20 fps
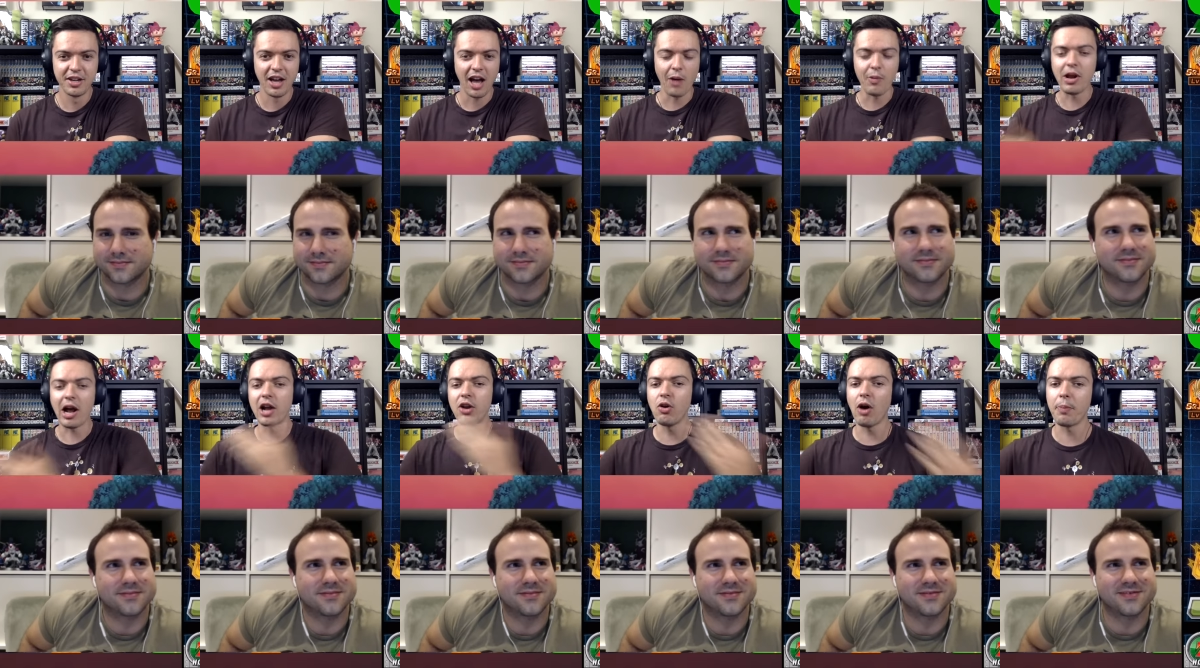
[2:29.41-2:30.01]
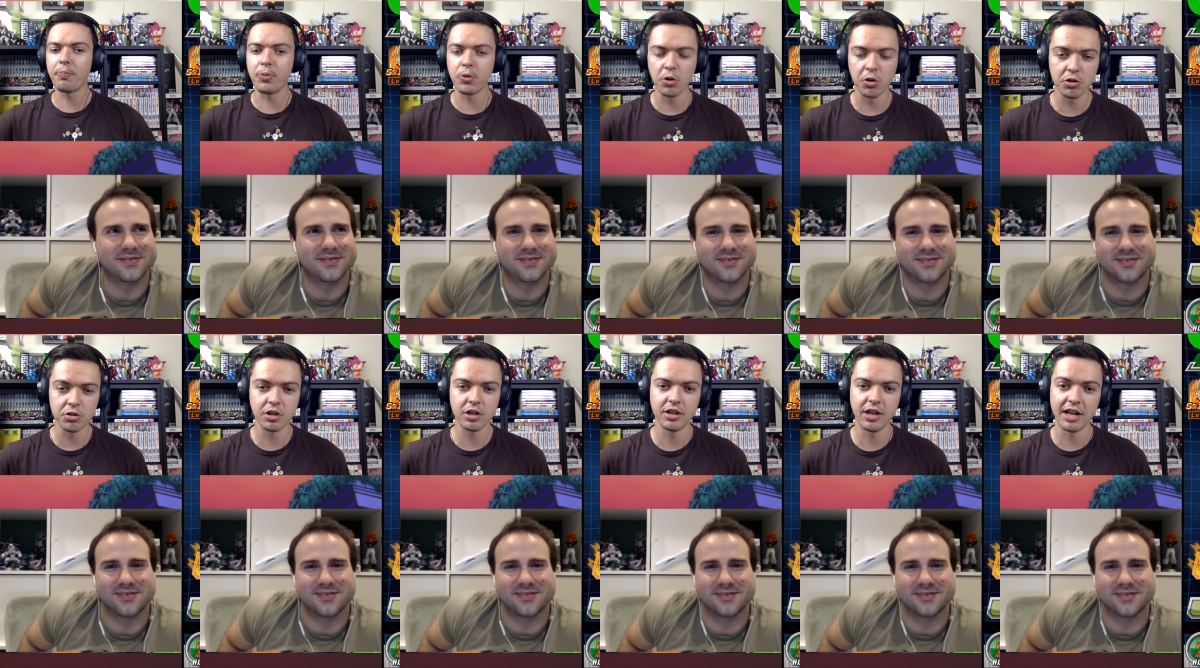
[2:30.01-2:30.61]
Speaker 1: I mean, I know I
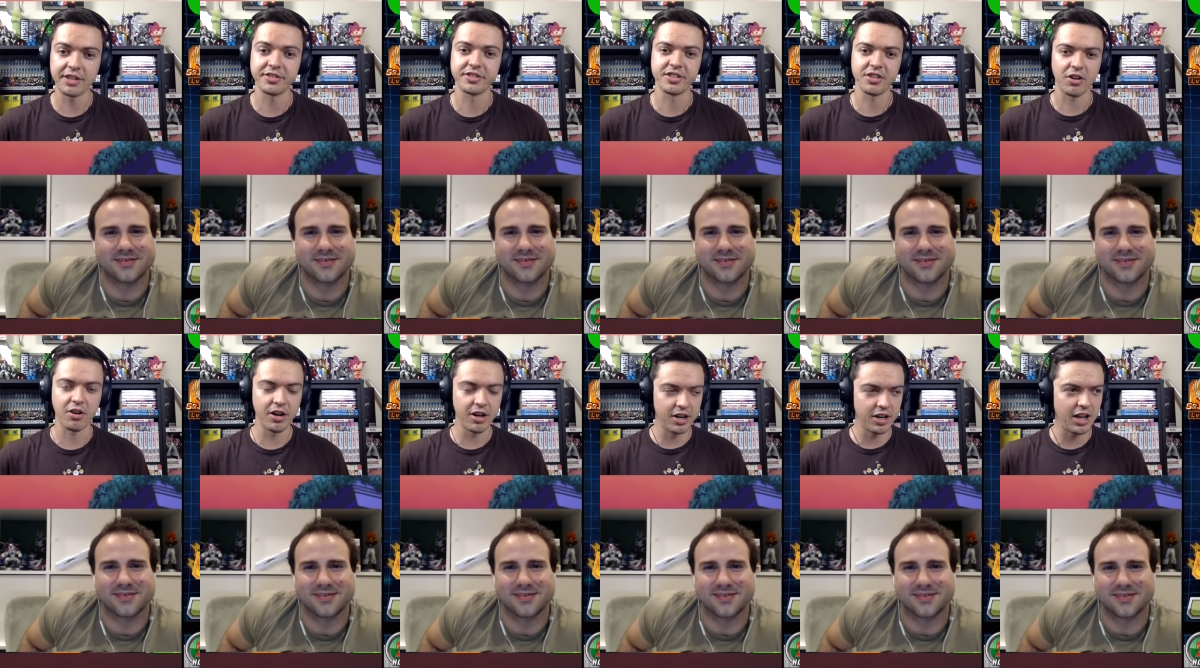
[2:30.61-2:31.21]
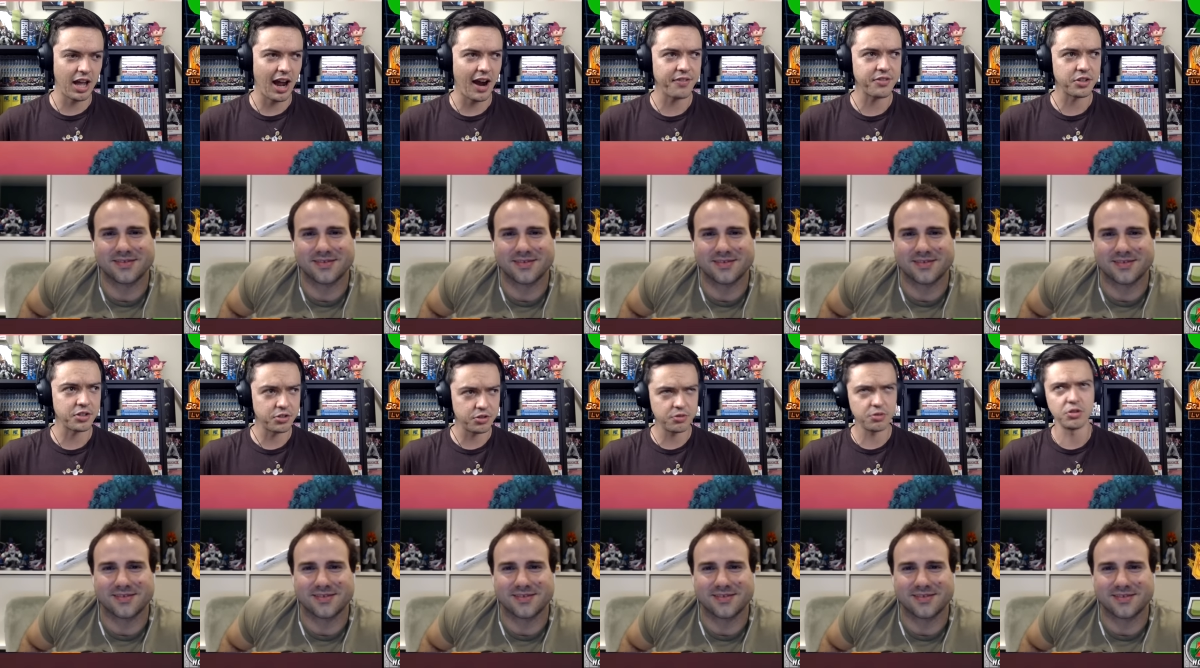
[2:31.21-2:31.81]
pulled an SSR after
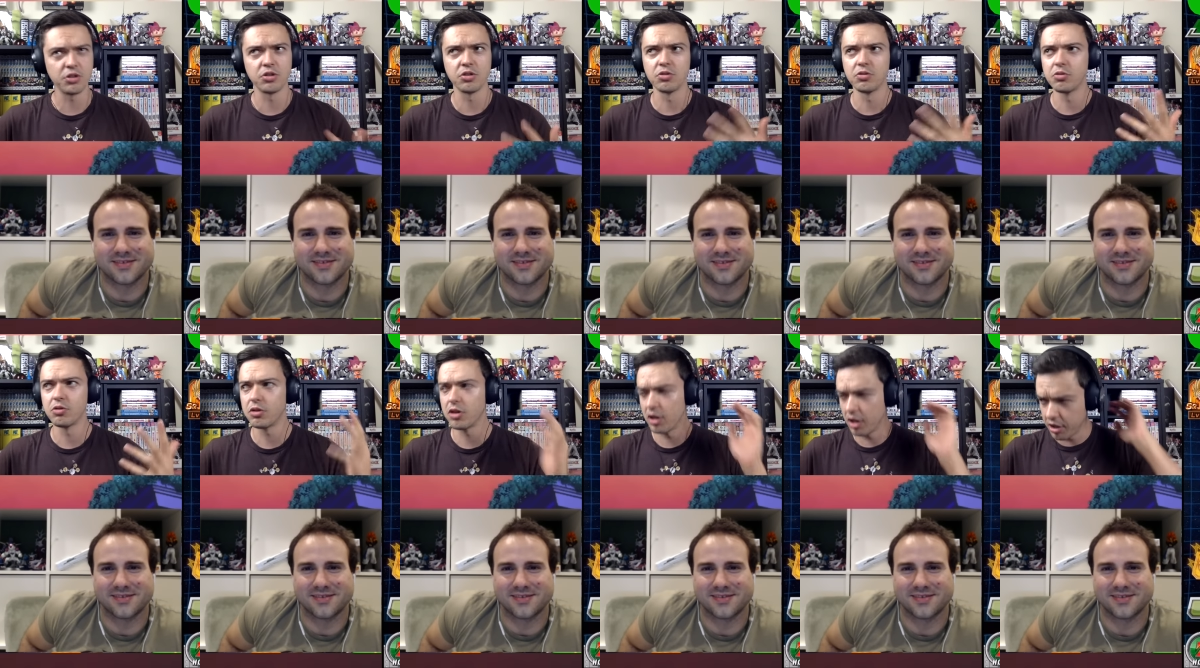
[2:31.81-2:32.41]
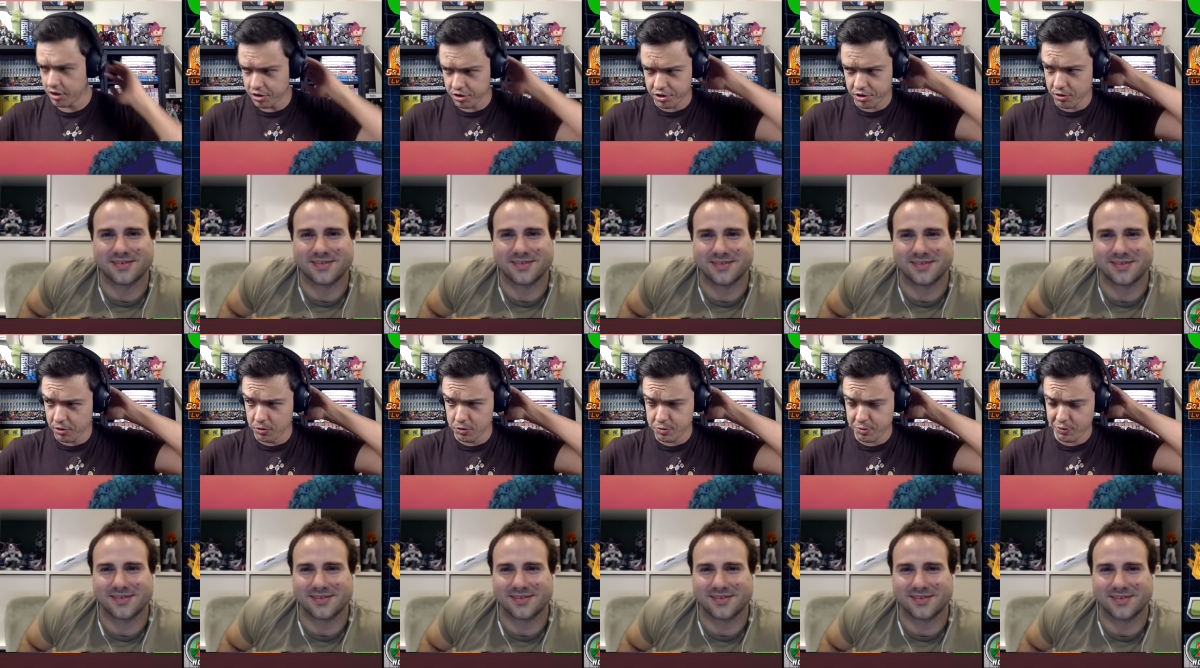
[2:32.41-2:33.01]
you know 100
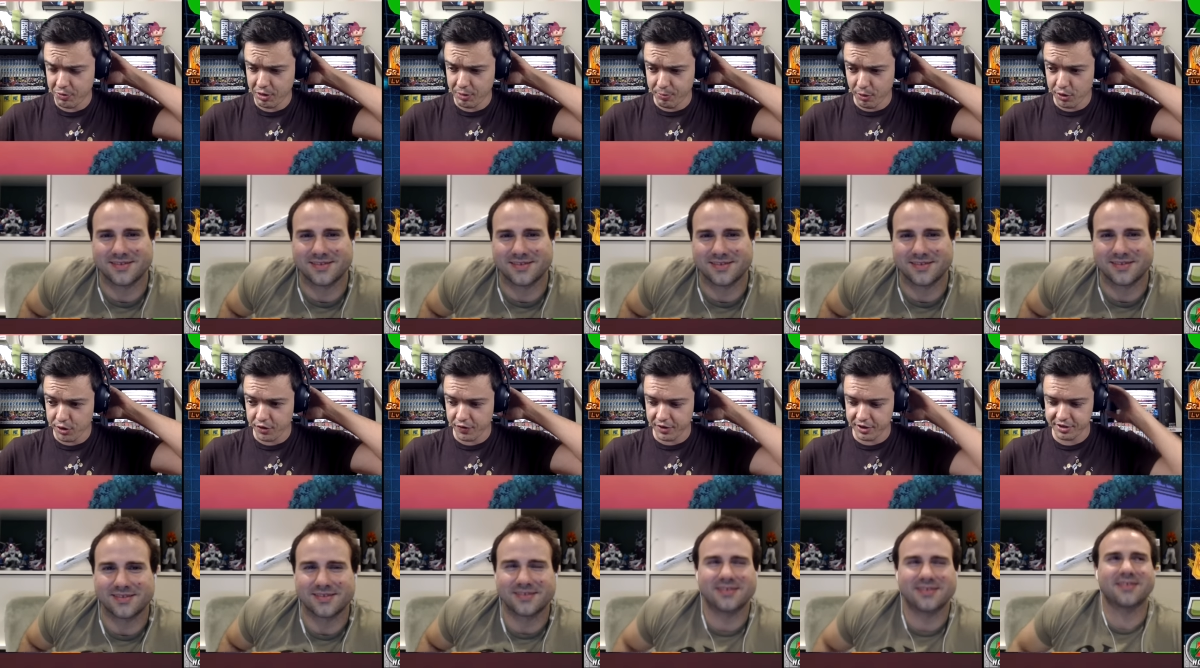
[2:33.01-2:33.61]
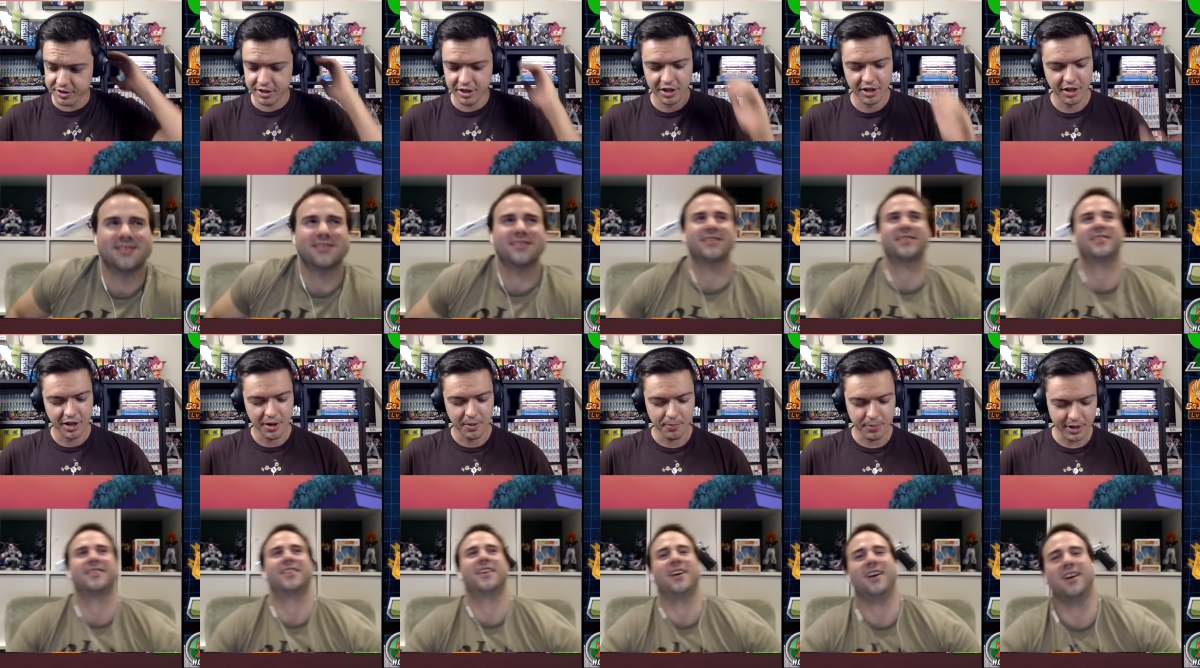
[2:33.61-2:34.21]
stones between both of us,
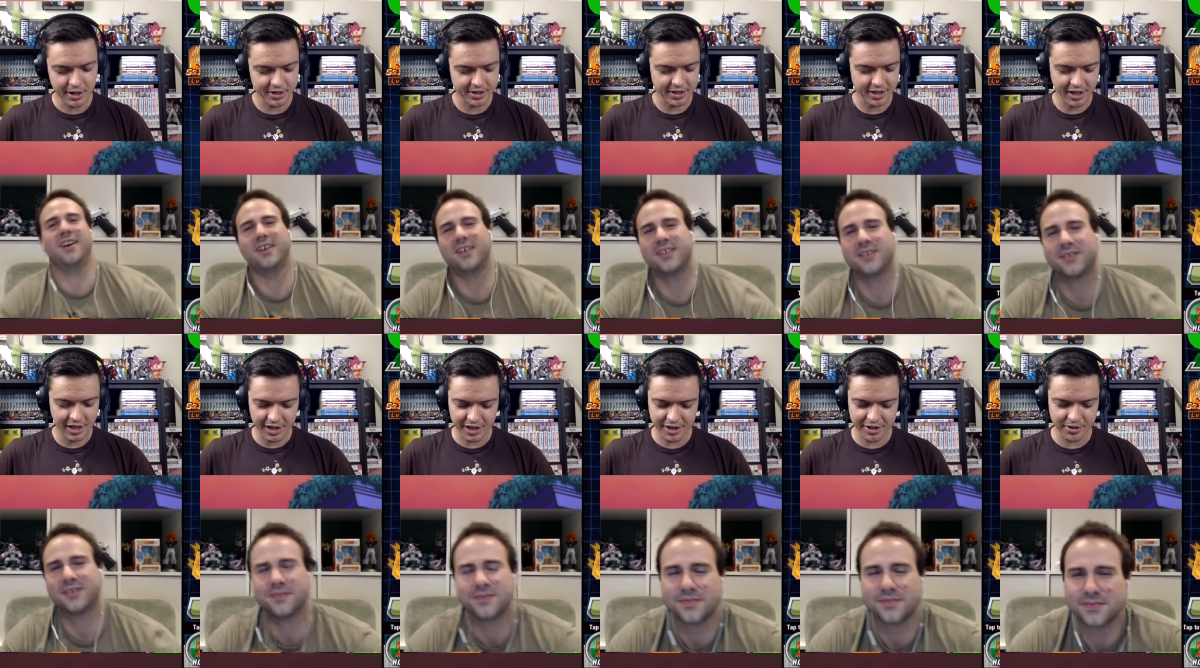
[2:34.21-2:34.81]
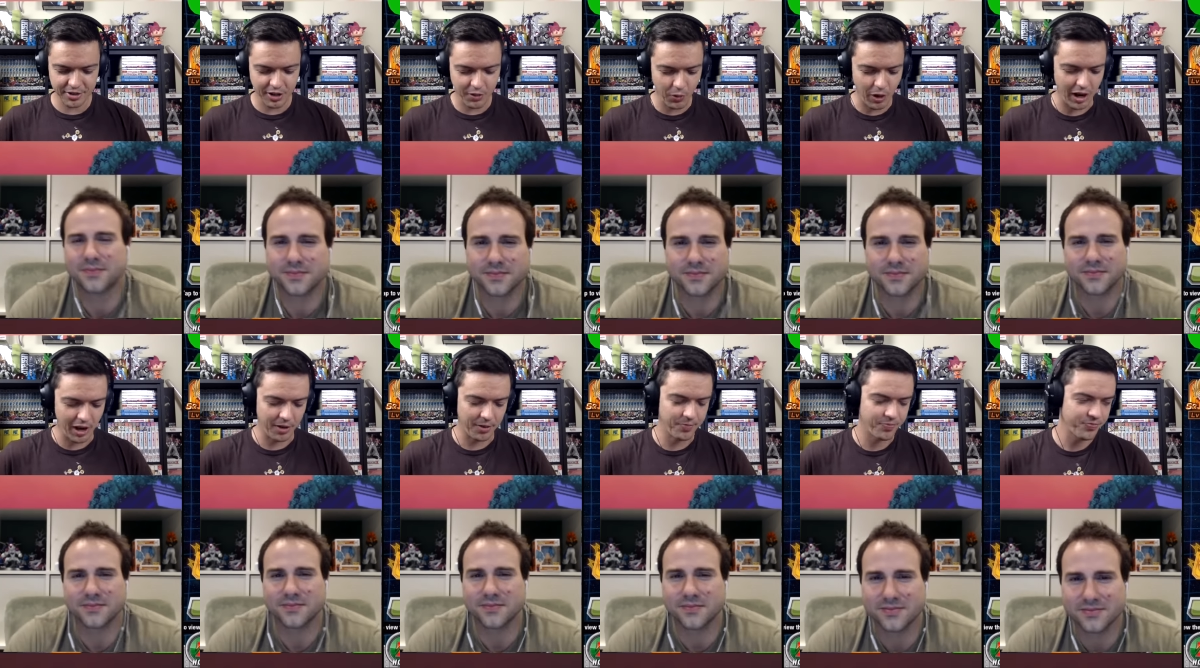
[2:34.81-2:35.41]
uh -huh. but it, it, took a
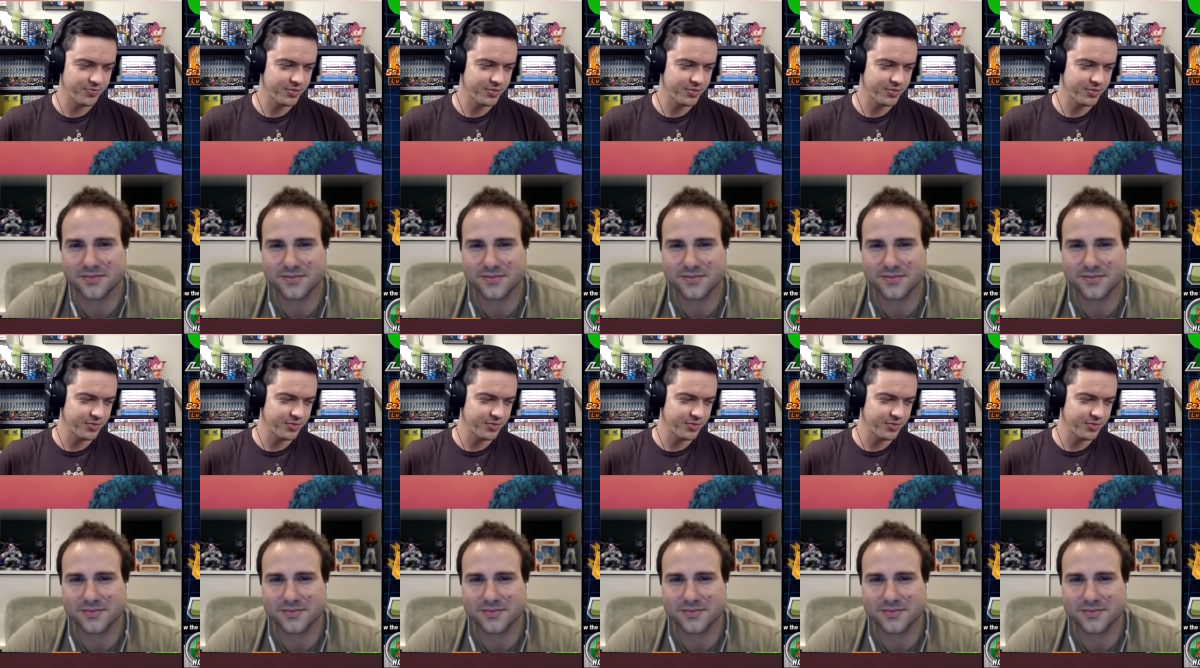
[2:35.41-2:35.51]
while.